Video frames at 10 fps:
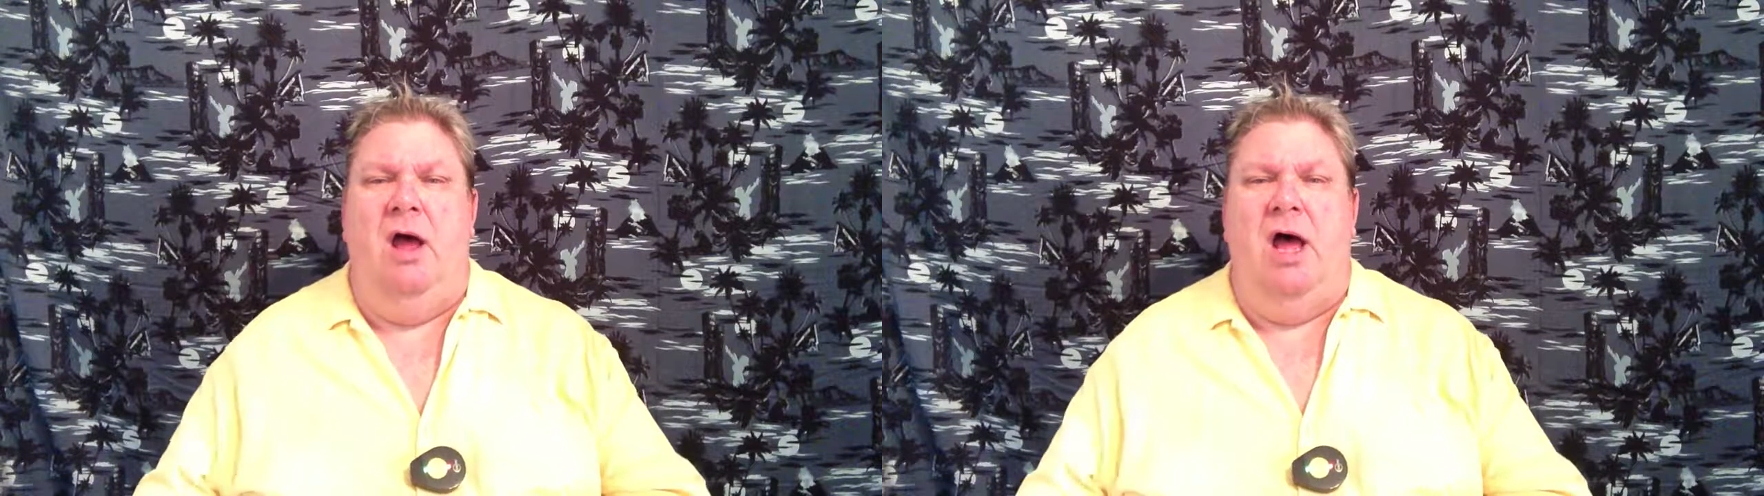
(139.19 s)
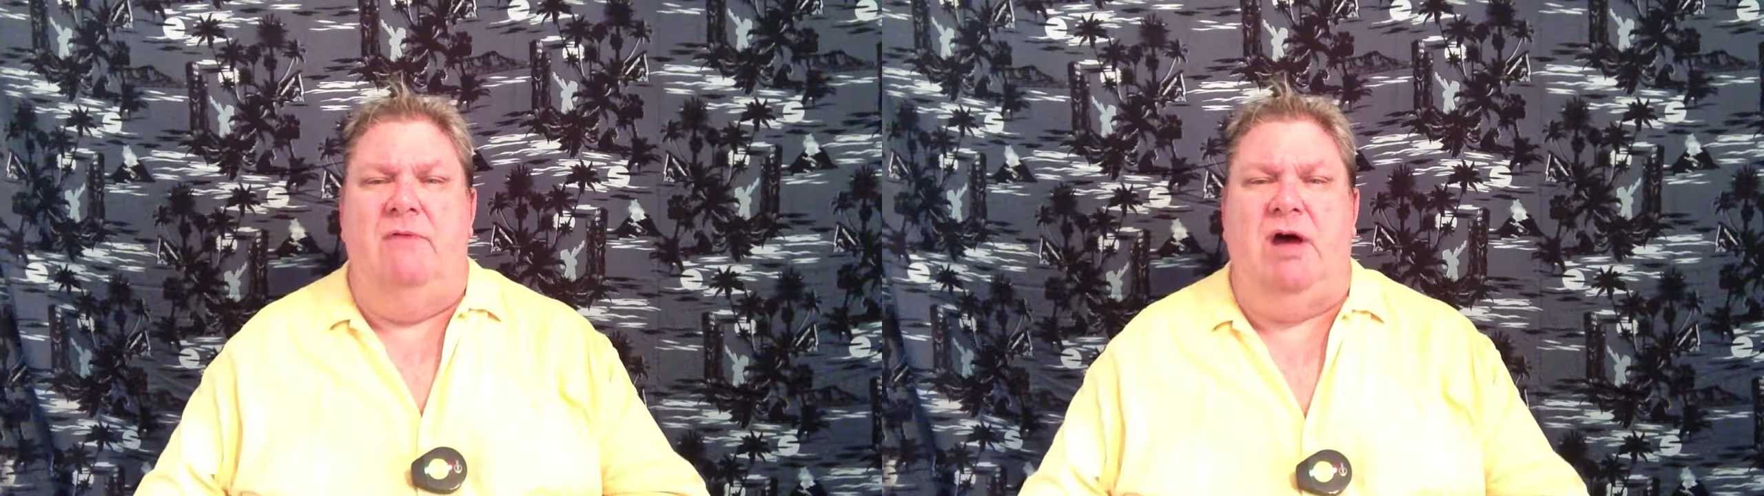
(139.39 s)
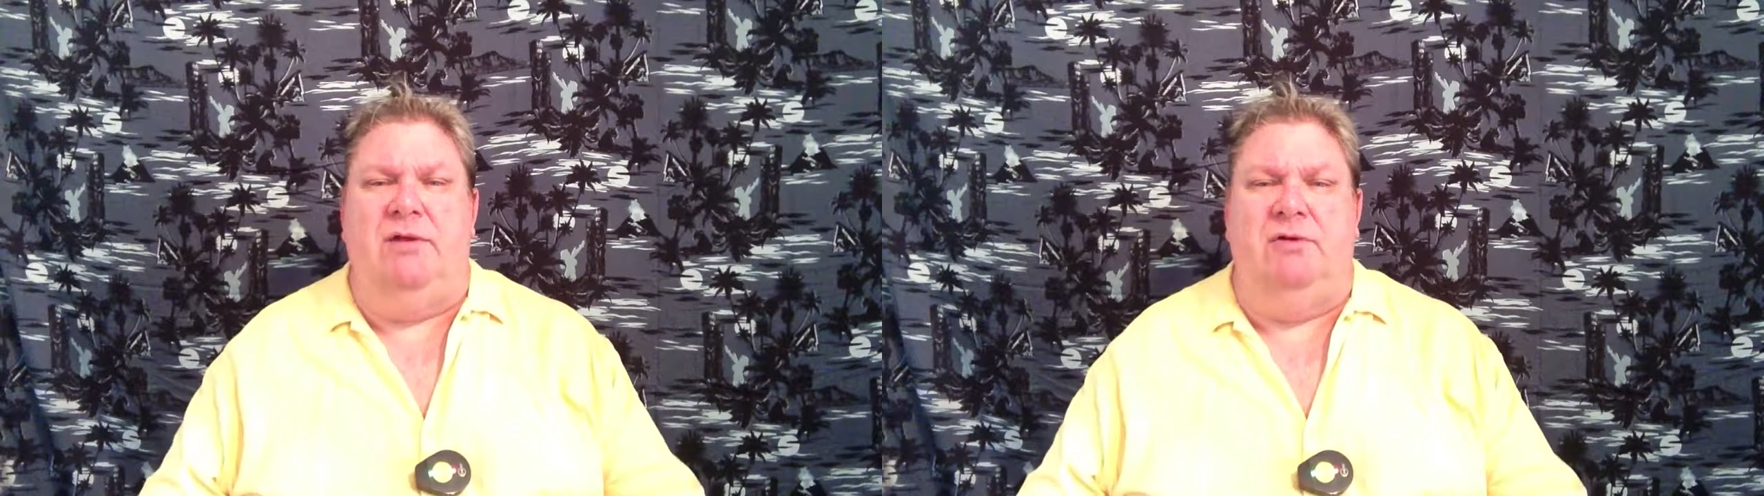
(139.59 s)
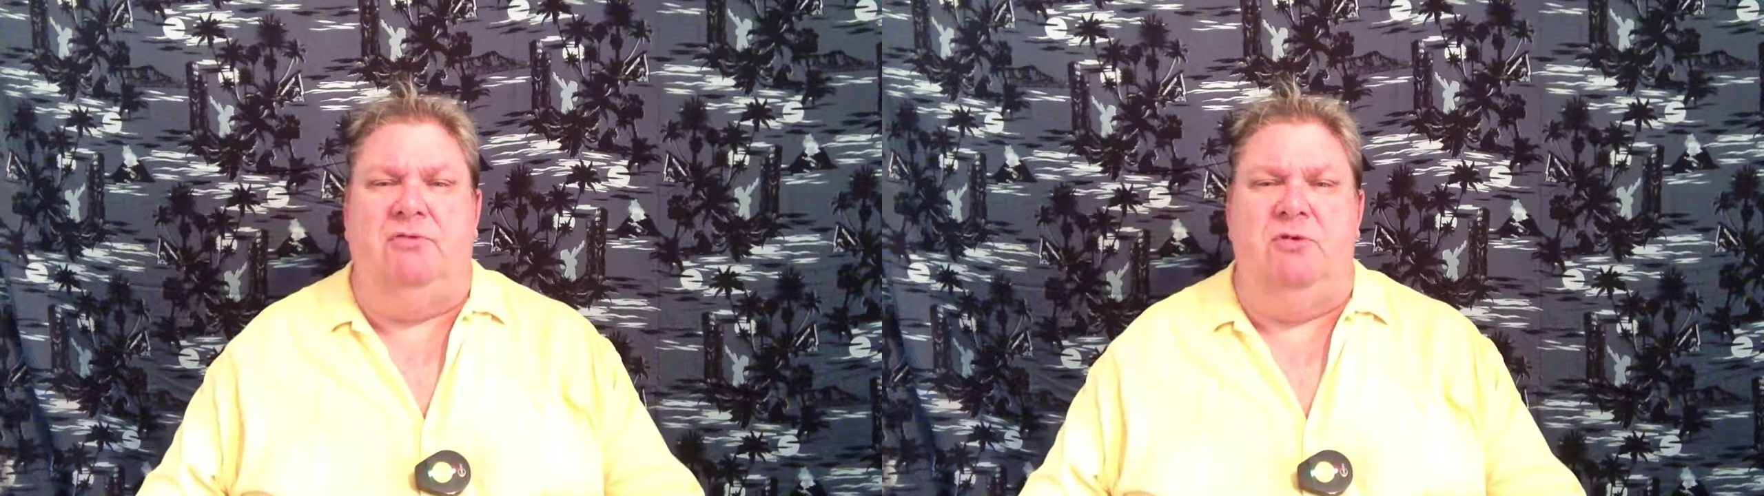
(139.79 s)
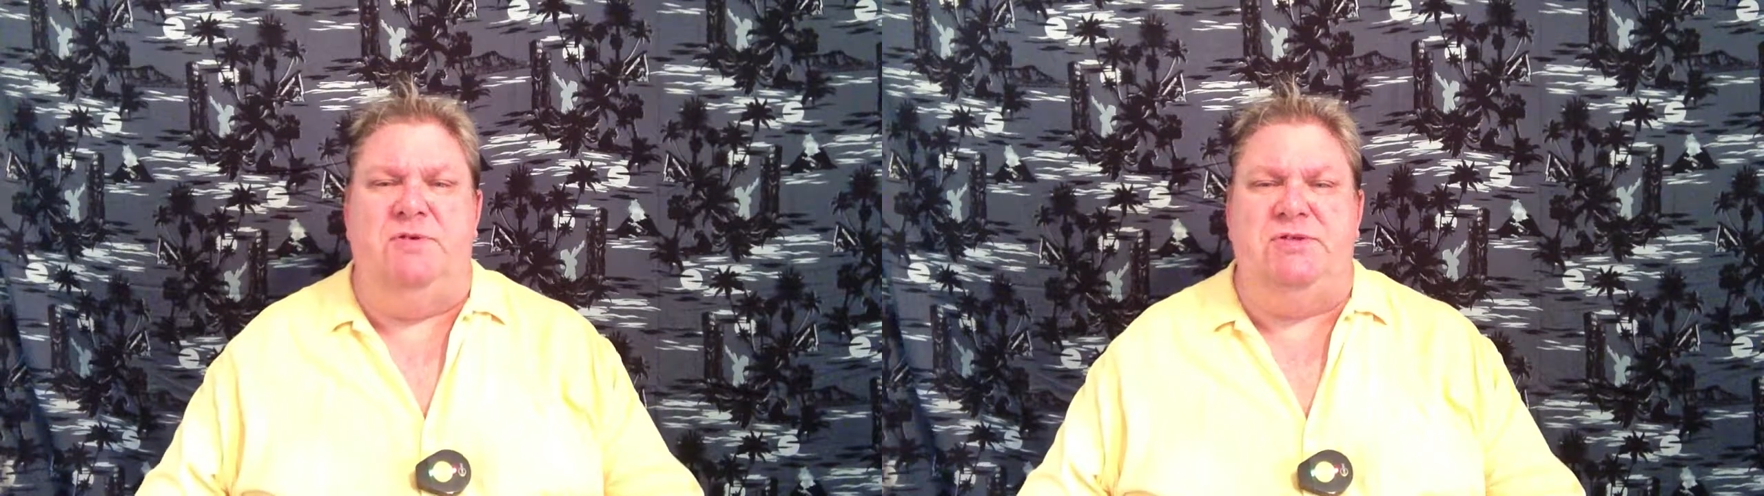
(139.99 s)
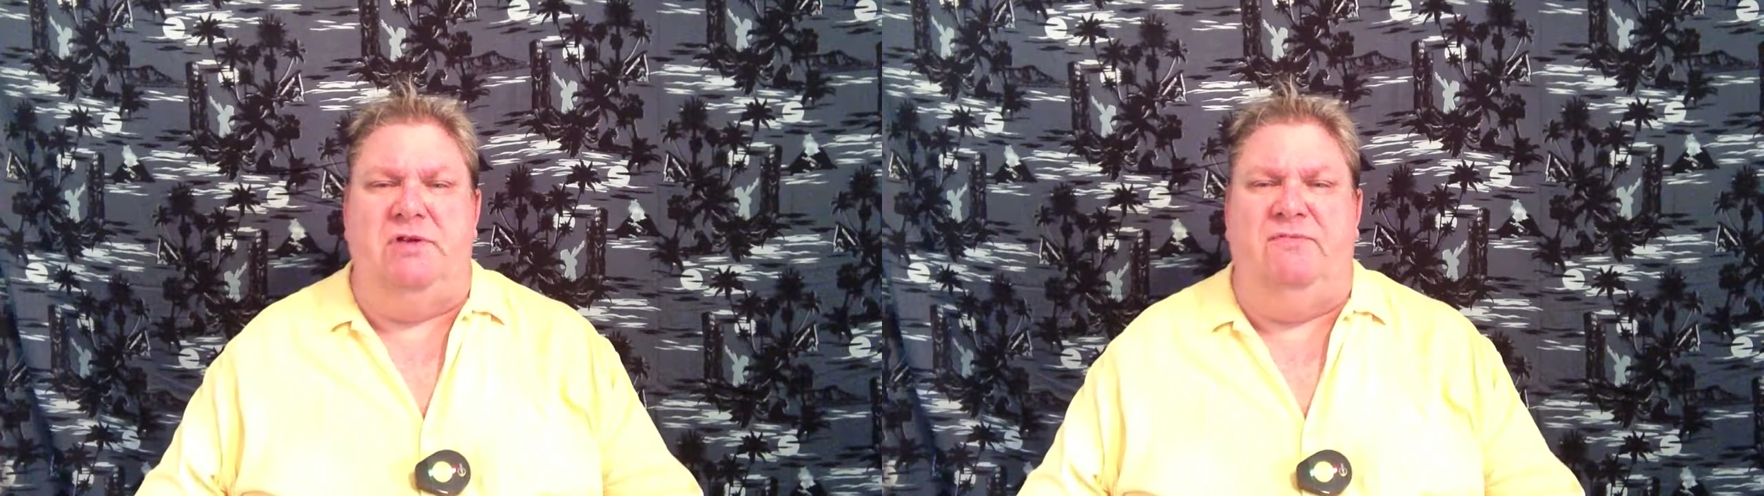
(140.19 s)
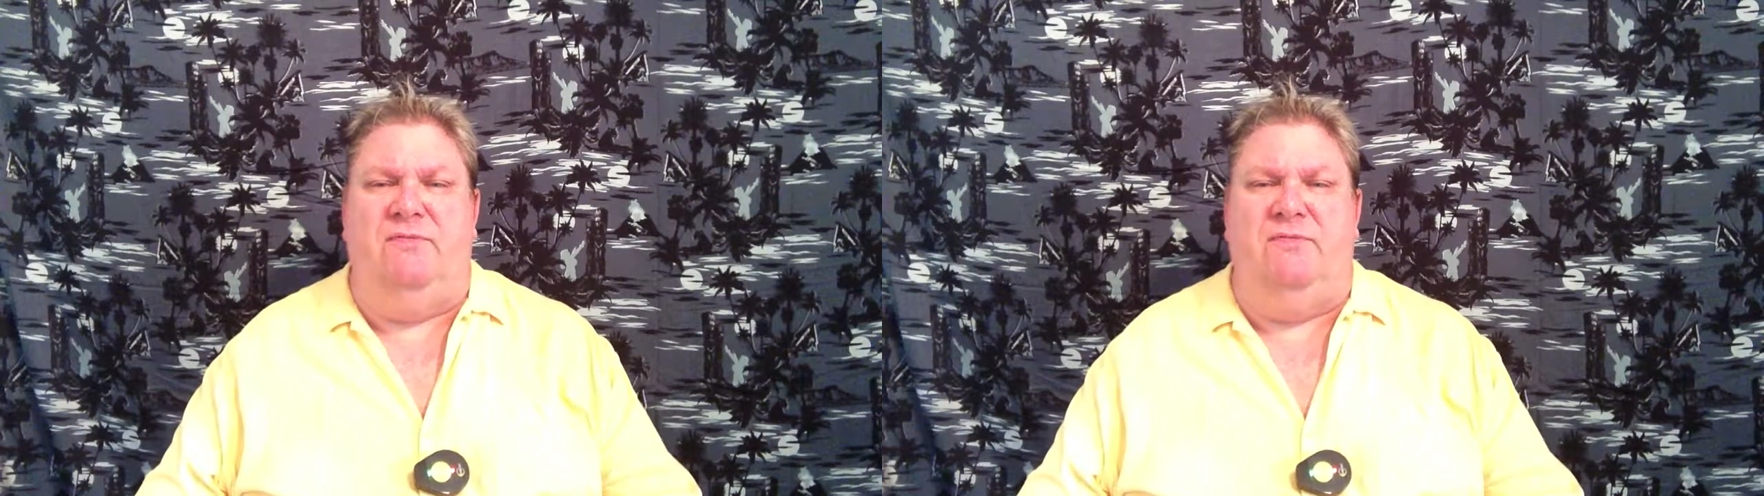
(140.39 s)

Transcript: of how the group is going to